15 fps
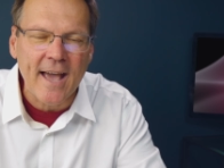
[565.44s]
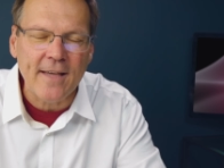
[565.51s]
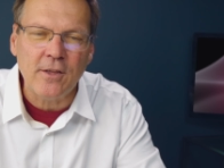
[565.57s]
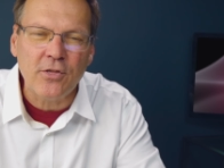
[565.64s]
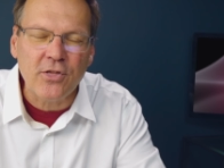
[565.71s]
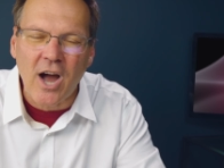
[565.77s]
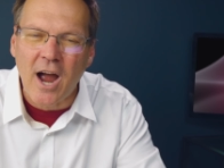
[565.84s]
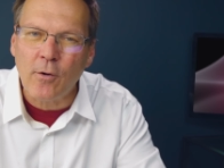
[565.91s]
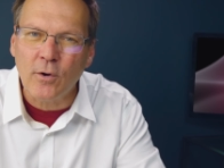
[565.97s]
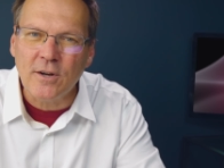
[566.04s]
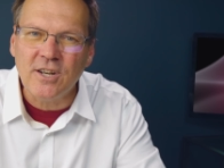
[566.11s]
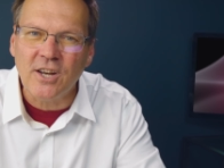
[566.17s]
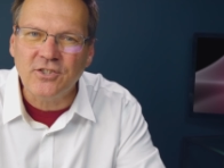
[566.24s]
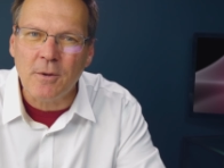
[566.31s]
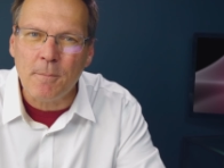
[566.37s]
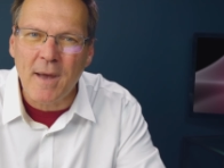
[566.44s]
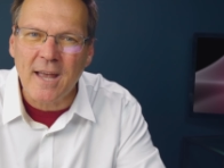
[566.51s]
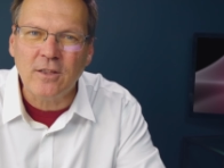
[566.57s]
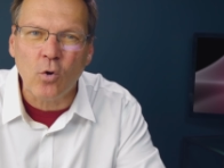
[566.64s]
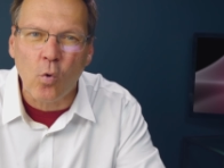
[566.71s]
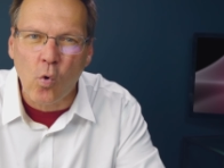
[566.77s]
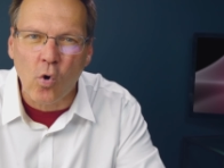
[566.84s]
and the thyroid doesn't
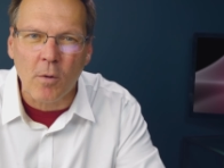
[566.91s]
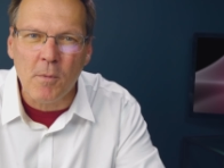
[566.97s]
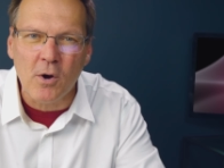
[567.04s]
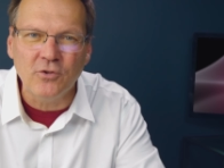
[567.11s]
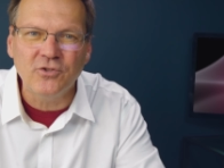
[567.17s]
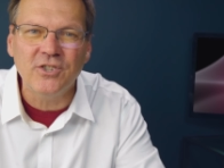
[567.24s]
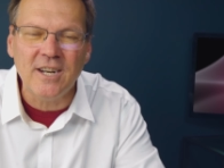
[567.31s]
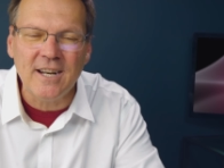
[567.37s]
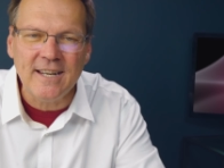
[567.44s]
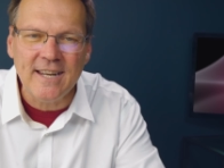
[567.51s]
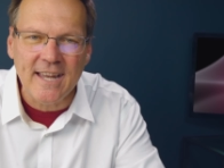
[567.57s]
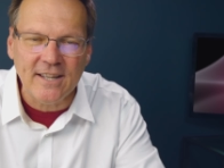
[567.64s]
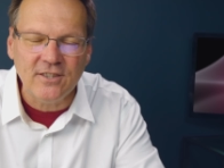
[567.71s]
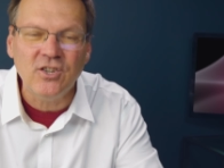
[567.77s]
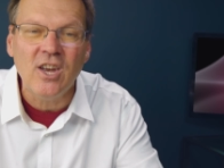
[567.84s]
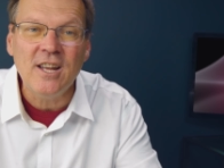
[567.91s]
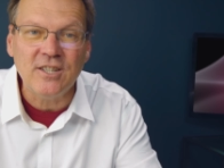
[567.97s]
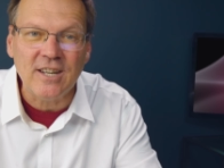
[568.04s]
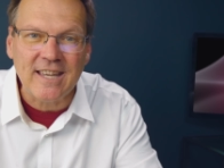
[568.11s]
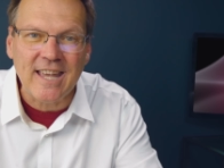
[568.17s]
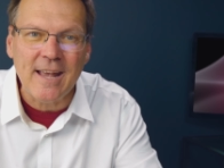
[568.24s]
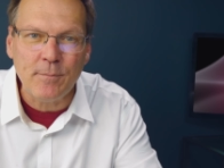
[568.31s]
make the hormones that it needs
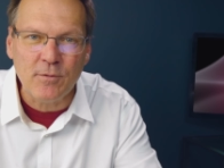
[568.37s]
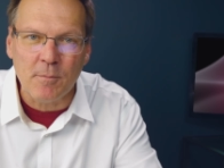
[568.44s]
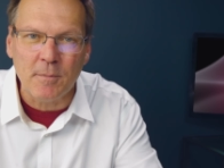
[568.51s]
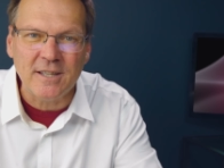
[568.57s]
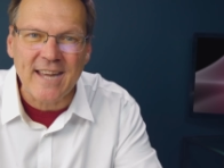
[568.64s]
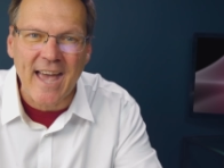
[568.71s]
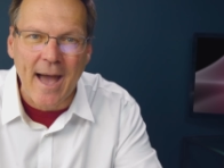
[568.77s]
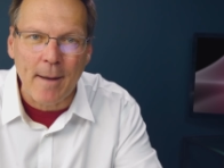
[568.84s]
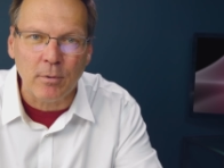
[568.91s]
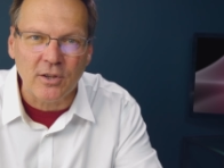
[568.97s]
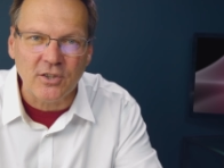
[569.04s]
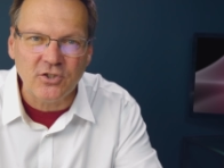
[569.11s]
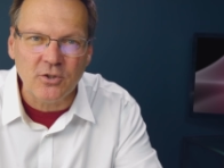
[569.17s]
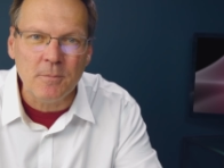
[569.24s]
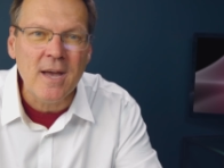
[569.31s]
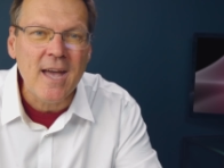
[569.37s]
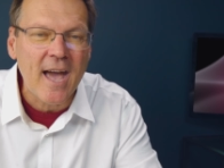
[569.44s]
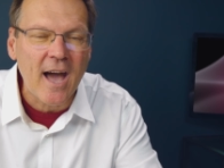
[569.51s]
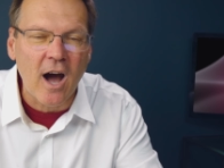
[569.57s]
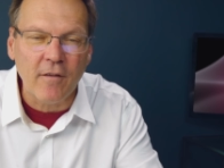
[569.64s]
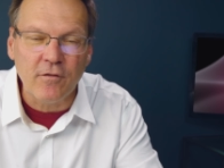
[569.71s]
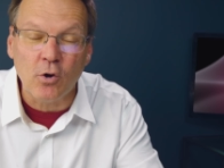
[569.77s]
to keep the metabolism
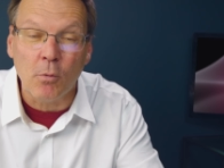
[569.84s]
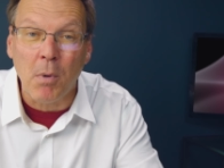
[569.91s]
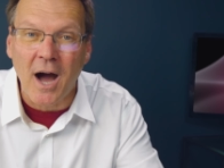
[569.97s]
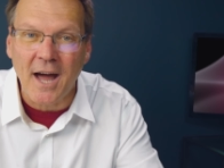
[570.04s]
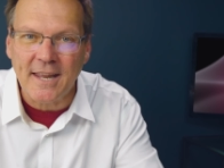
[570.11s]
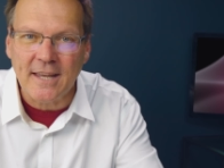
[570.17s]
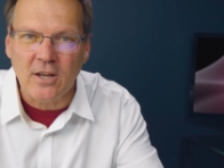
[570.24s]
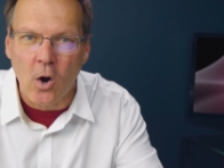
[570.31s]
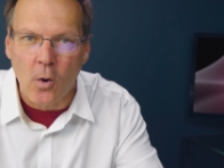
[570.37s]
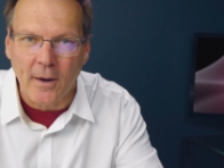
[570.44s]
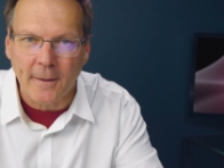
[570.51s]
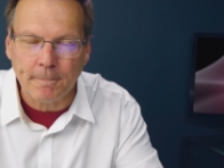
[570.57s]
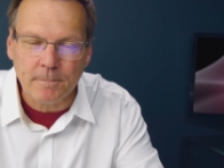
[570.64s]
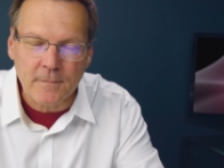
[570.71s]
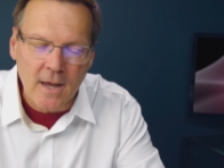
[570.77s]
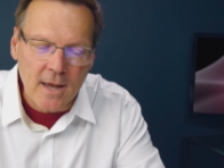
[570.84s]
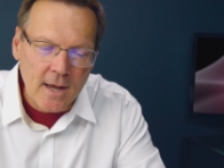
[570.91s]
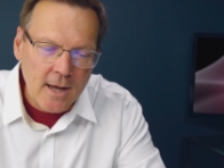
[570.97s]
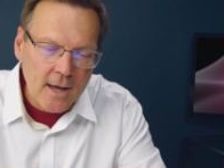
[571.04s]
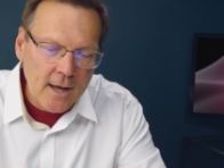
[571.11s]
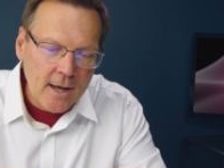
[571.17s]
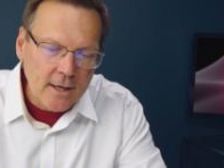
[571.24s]
of your body going.
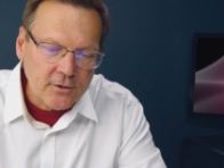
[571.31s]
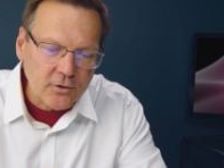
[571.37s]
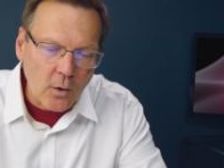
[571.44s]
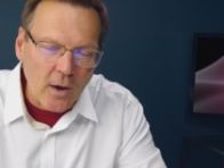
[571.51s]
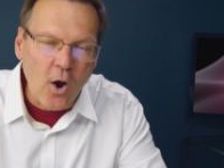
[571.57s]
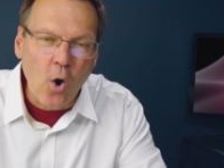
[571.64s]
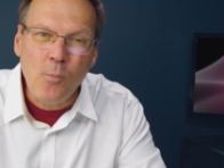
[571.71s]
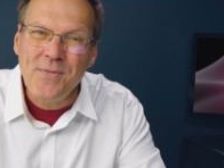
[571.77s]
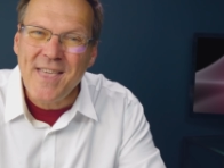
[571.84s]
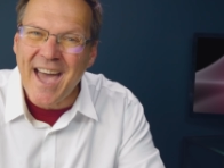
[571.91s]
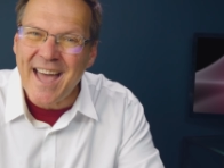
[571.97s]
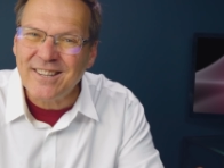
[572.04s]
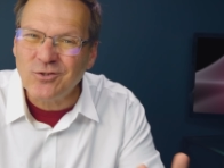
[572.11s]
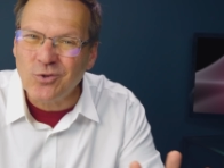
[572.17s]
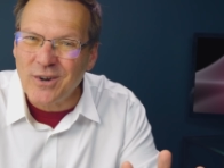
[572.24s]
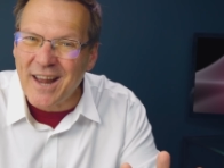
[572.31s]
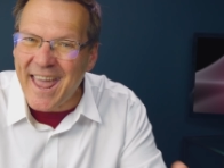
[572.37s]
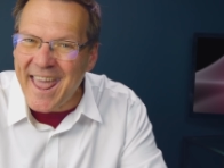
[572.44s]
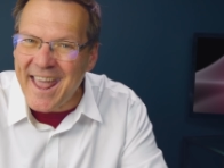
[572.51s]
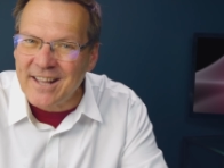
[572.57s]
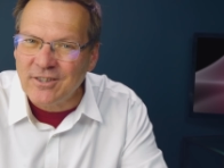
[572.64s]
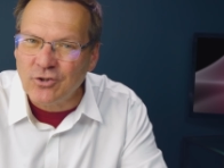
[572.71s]
So I hope that sort of
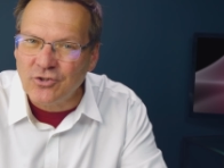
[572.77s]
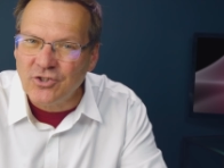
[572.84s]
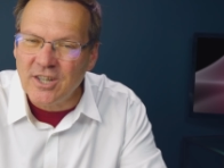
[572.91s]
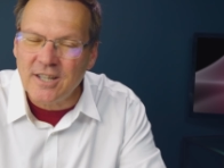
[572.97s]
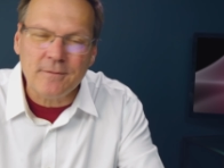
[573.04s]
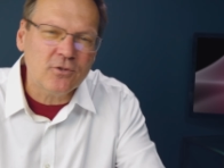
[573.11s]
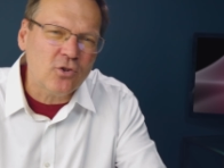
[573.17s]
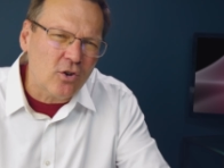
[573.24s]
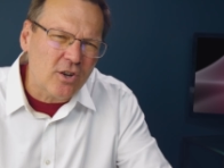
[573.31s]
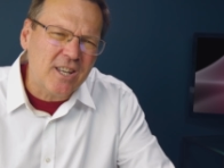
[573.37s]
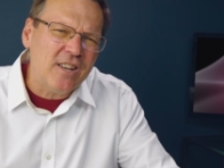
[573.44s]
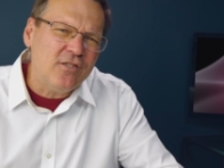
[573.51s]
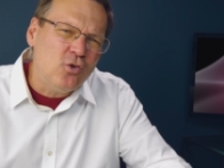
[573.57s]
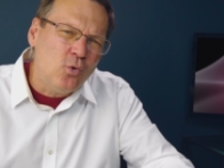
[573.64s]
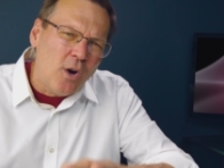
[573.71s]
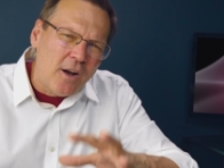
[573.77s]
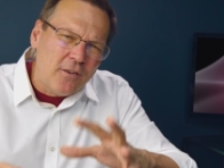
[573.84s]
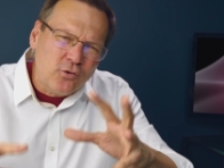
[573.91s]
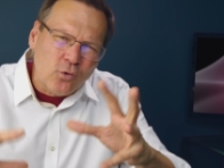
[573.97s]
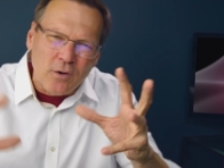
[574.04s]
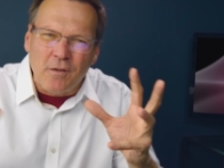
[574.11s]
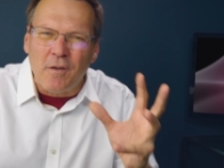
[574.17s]
answers it, sort of gives you a
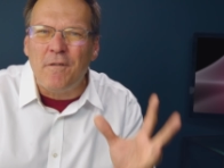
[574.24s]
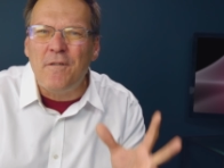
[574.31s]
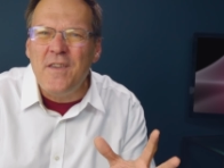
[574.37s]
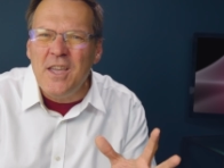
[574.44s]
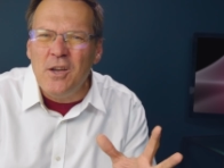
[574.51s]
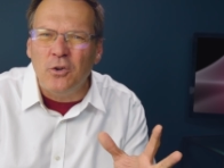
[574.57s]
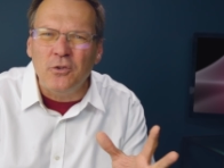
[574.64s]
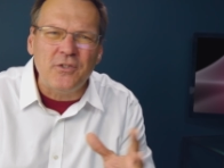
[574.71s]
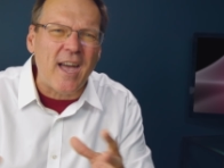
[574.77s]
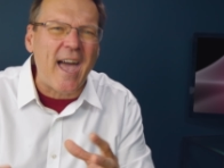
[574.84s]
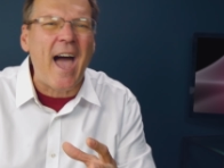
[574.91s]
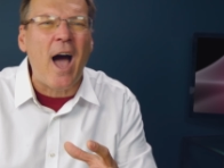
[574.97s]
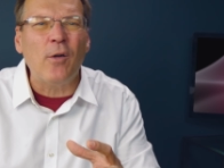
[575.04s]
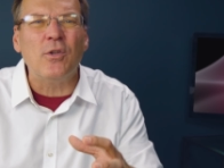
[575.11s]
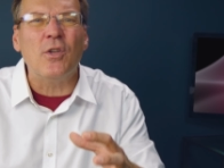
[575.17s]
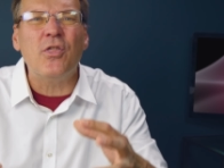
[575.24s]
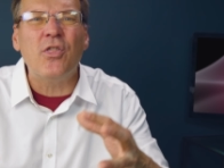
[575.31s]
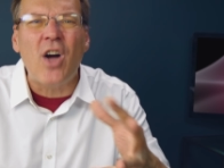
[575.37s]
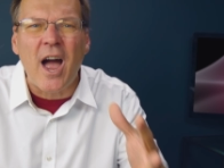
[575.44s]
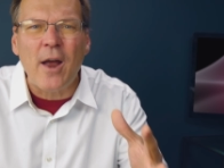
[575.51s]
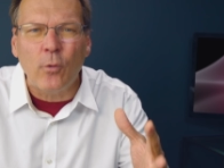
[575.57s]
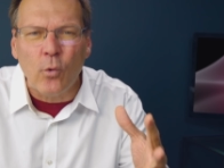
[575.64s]
sort of a feel that how the
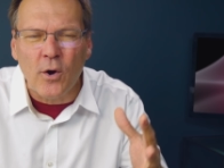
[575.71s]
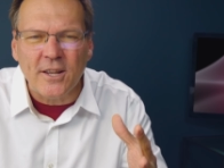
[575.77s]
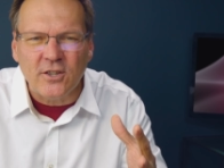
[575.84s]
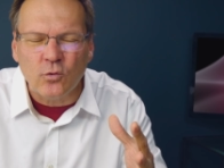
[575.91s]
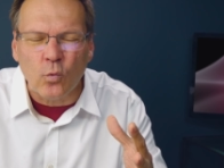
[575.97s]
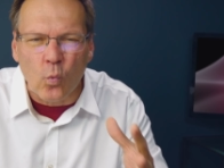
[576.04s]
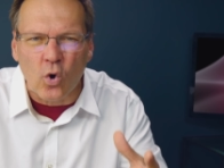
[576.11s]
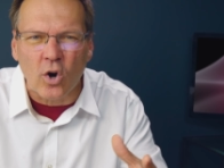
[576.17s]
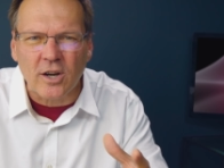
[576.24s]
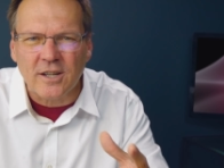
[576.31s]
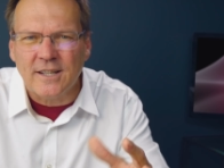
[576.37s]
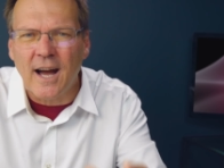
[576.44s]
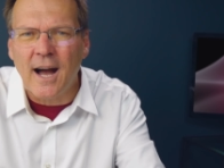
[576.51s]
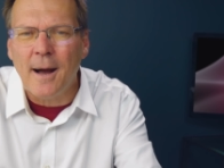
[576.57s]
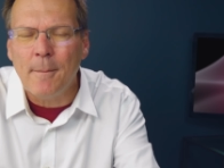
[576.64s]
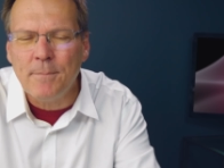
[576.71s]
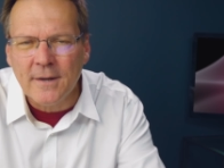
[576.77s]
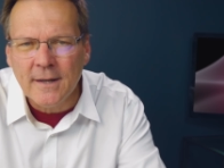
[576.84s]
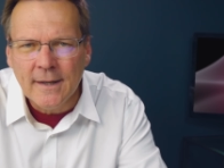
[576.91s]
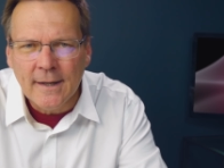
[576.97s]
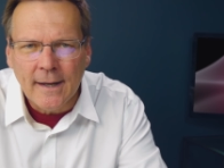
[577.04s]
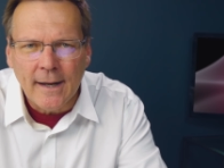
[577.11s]
thyroid's worked up.